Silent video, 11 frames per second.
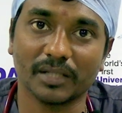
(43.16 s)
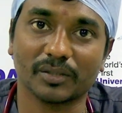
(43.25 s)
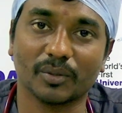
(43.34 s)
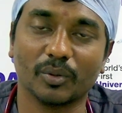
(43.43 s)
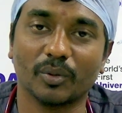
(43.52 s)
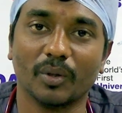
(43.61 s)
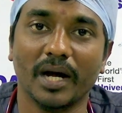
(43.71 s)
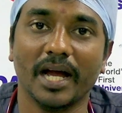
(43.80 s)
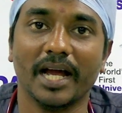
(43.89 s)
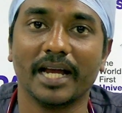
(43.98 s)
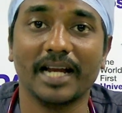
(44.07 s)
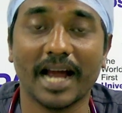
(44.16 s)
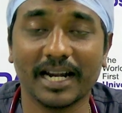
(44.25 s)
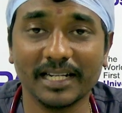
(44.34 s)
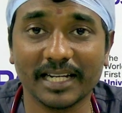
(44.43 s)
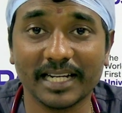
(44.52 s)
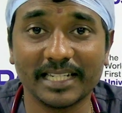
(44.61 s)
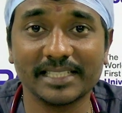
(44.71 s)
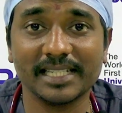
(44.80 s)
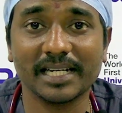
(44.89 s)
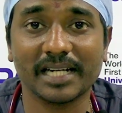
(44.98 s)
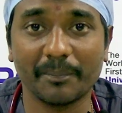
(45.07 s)
So, and it
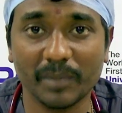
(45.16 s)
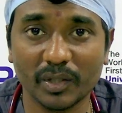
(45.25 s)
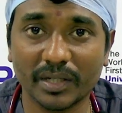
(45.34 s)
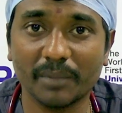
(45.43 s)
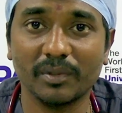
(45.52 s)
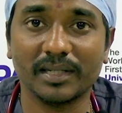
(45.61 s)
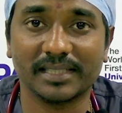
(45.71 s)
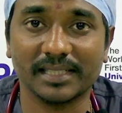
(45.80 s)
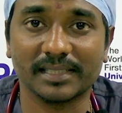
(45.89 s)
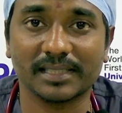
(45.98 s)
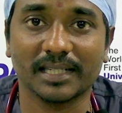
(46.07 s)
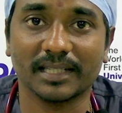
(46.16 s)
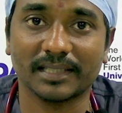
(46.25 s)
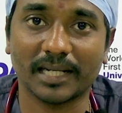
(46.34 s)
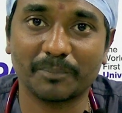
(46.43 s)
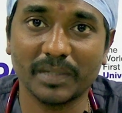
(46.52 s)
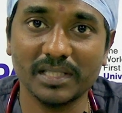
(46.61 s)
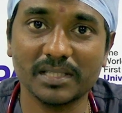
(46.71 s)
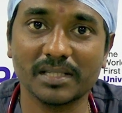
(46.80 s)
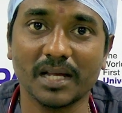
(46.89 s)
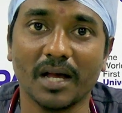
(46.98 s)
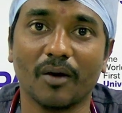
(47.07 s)
is a communicable disease. That
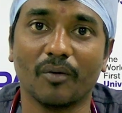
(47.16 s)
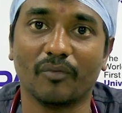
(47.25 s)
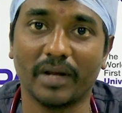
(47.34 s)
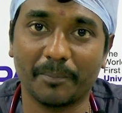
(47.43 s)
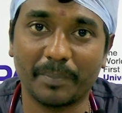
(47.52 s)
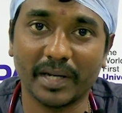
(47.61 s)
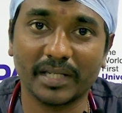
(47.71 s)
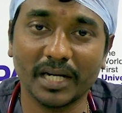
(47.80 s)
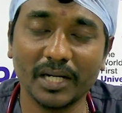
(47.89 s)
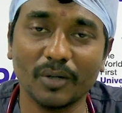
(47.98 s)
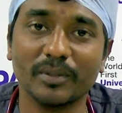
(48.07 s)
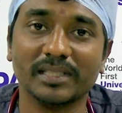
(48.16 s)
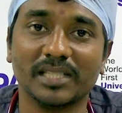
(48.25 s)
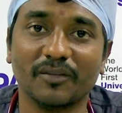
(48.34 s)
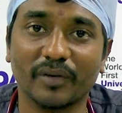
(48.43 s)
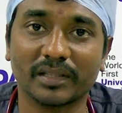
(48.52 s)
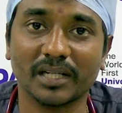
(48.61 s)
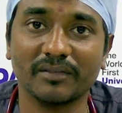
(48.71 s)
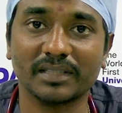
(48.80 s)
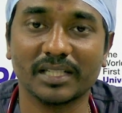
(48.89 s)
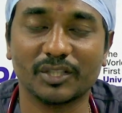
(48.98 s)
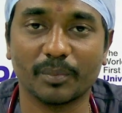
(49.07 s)
means a patient who is infected
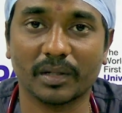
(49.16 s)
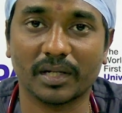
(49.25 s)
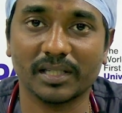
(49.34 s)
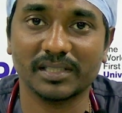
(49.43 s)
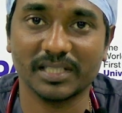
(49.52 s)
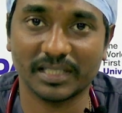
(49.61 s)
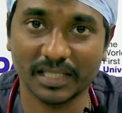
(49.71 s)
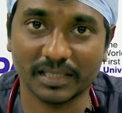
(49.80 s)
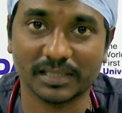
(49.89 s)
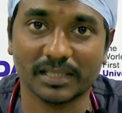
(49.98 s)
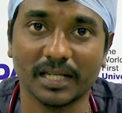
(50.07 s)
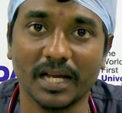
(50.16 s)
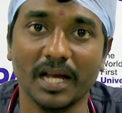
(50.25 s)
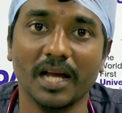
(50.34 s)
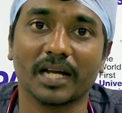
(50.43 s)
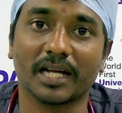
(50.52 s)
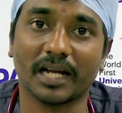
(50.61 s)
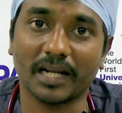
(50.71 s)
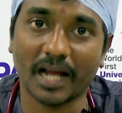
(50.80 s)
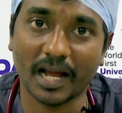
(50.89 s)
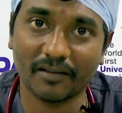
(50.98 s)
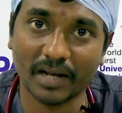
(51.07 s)
with a tuberculosis disease can
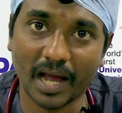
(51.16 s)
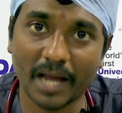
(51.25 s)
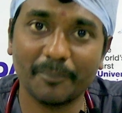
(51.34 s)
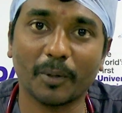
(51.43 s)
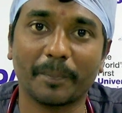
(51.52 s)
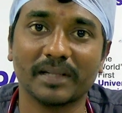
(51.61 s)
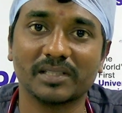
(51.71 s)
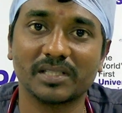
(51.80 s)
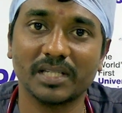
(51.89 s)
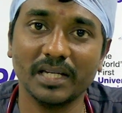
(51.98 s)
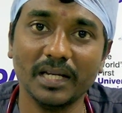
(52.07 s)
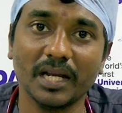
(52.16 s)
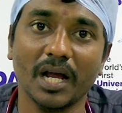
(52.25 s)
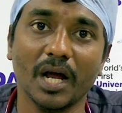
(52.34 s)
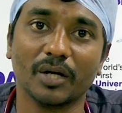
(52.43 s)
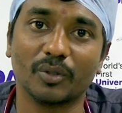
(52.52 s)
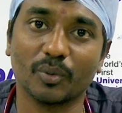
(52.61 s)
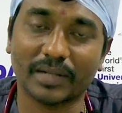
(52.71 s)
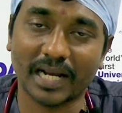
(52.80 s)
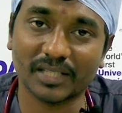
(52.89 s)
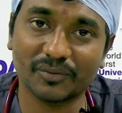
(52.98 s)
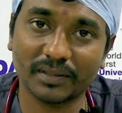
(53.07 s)
have a high propensity to
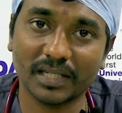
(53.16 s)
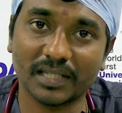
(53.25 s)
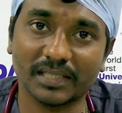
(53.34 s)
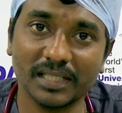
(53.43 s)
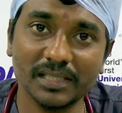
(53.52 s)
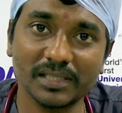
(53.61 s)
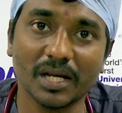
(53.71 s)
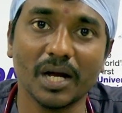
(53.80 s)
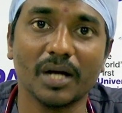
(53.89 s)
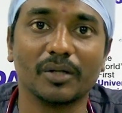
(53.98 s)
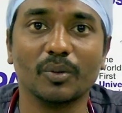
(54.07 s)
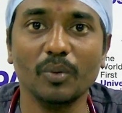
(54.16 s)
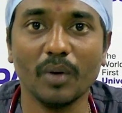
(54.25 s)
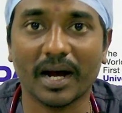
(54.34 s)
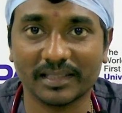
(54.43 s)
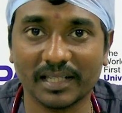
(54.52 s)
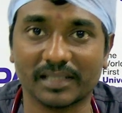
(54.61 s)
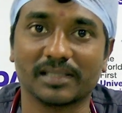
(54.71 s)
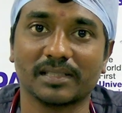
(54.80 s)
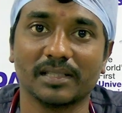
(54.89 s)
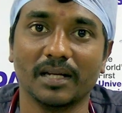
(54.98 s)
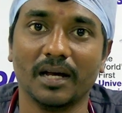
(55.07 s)
transfer the disease to
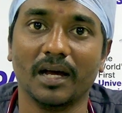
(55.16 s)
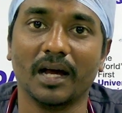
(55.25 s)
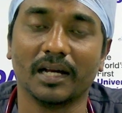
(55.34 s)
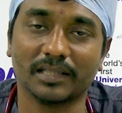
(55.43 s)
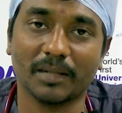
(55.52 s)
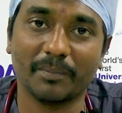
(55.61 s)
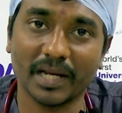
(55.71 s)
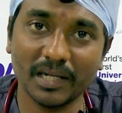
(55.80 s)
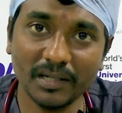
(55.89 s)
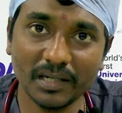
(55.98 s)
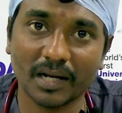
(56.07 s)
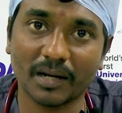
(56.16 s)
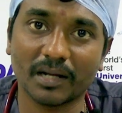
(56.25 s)
others. The main